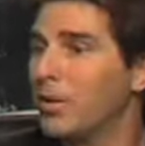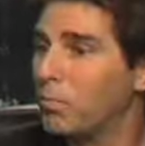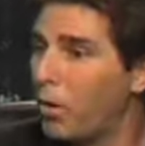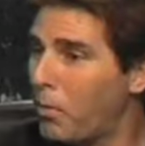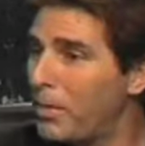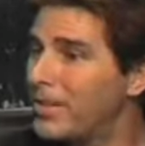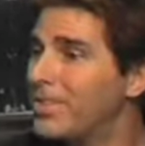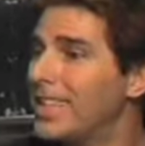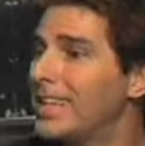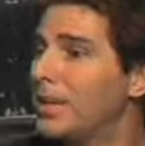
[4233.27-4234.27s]
appropriate
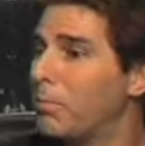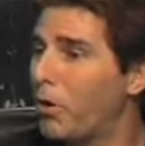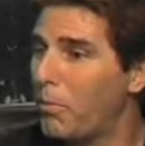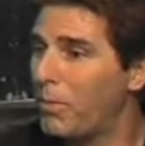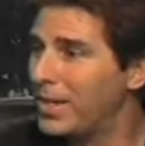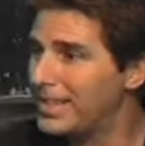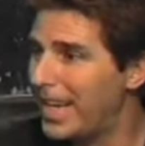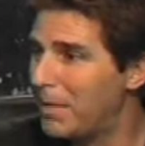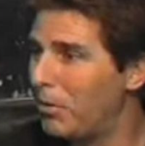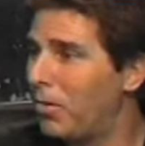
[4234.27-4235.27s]
seat at the appropriate
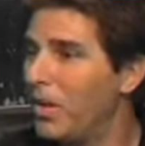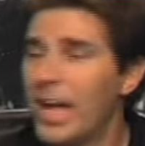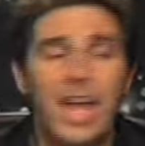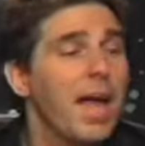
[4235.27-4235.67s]
table.